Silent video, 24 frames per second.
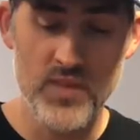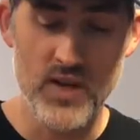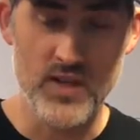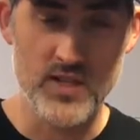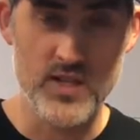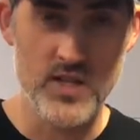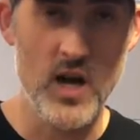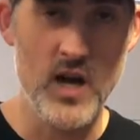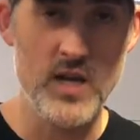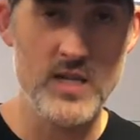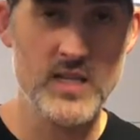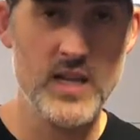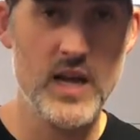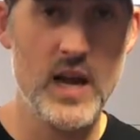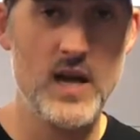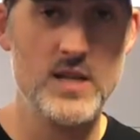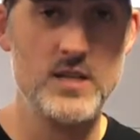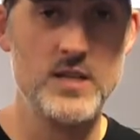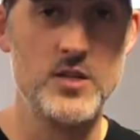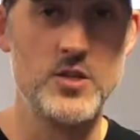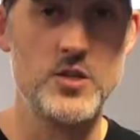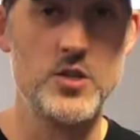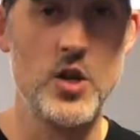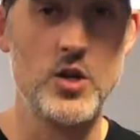exhaust
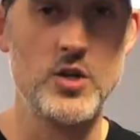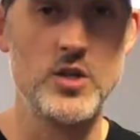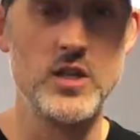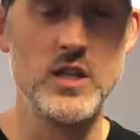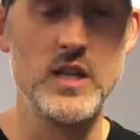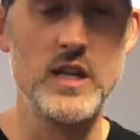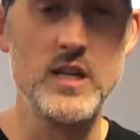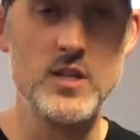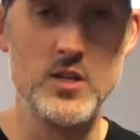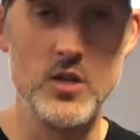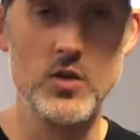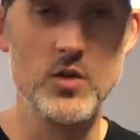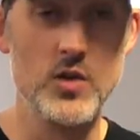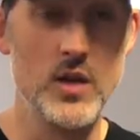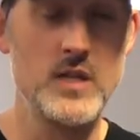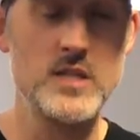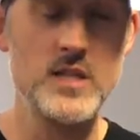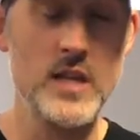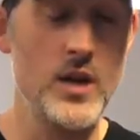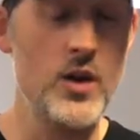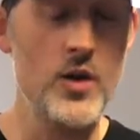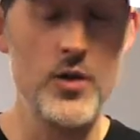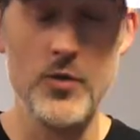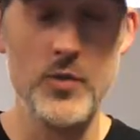gasket starts leak. So let's
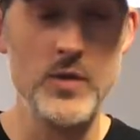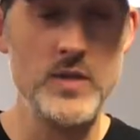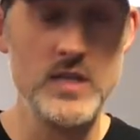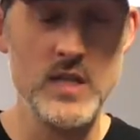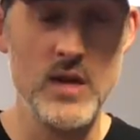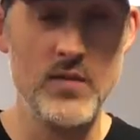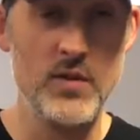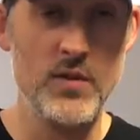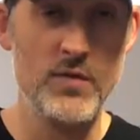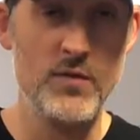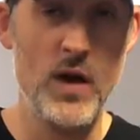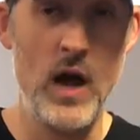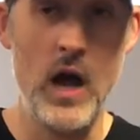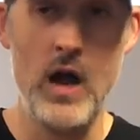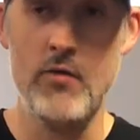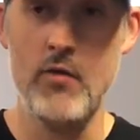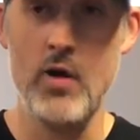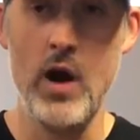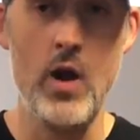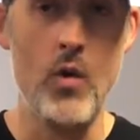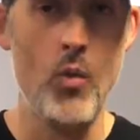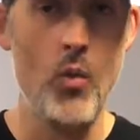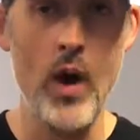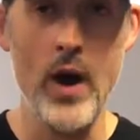say you're at 375,
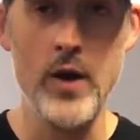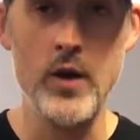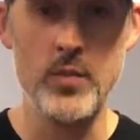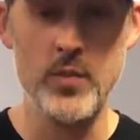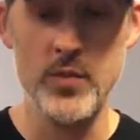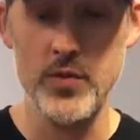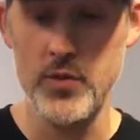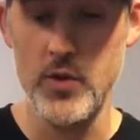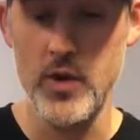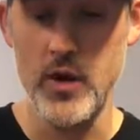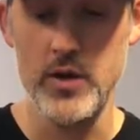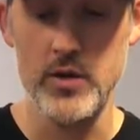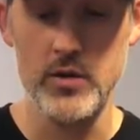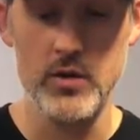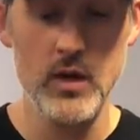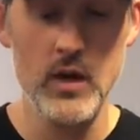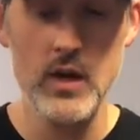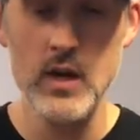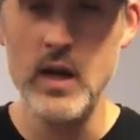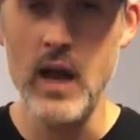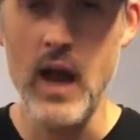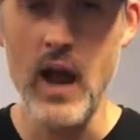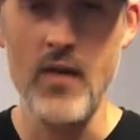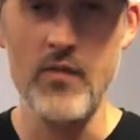right? Wide open throttle,
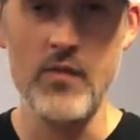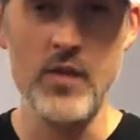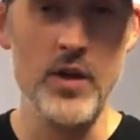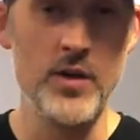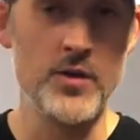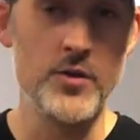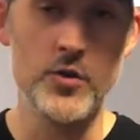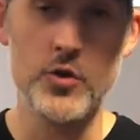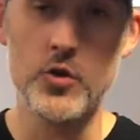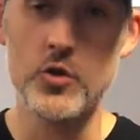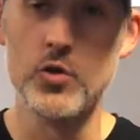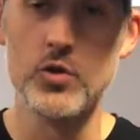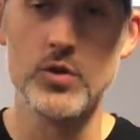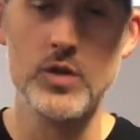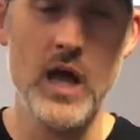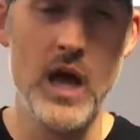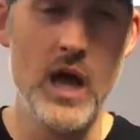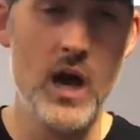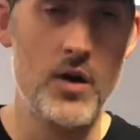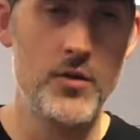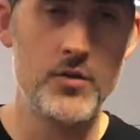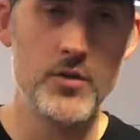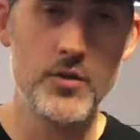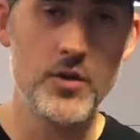and then you cool
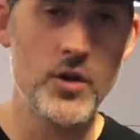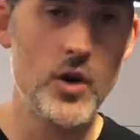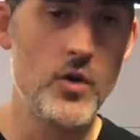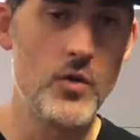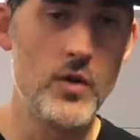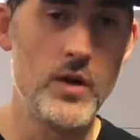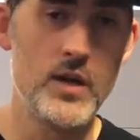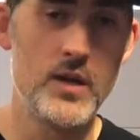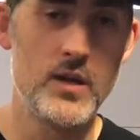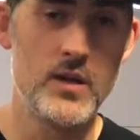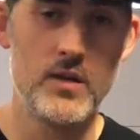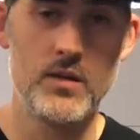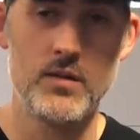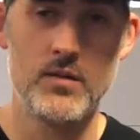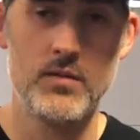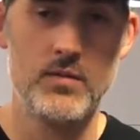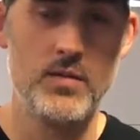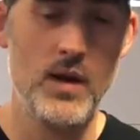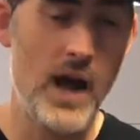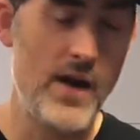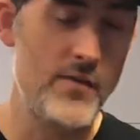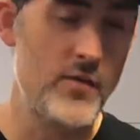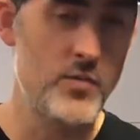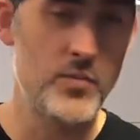down, you go in and
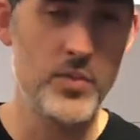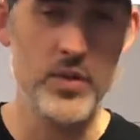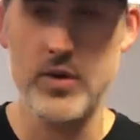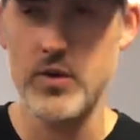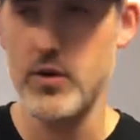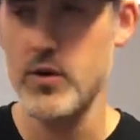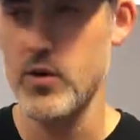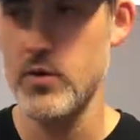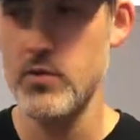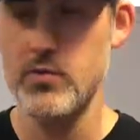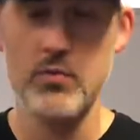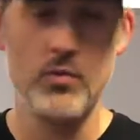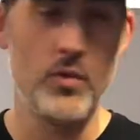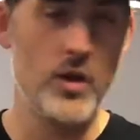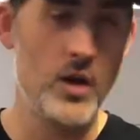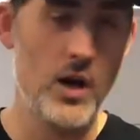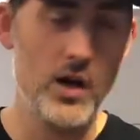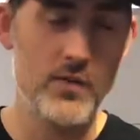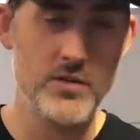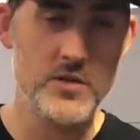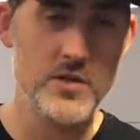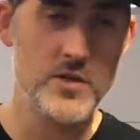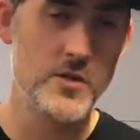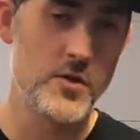have a beer. Well,
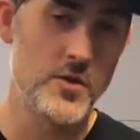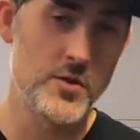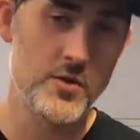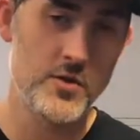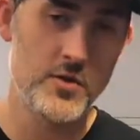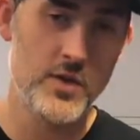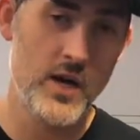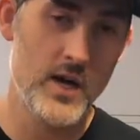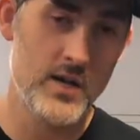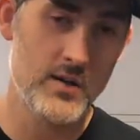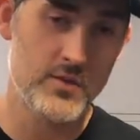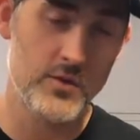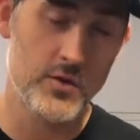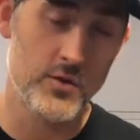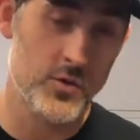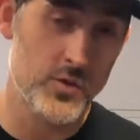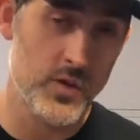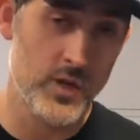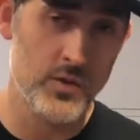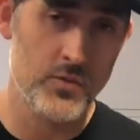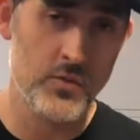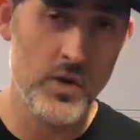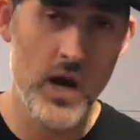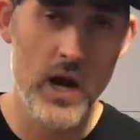obviously don't do that, don't
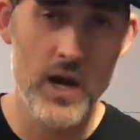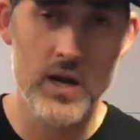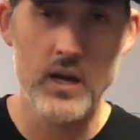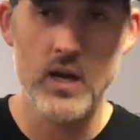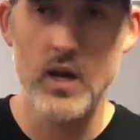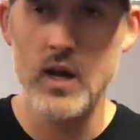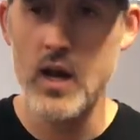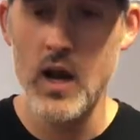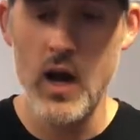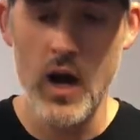drink and ride.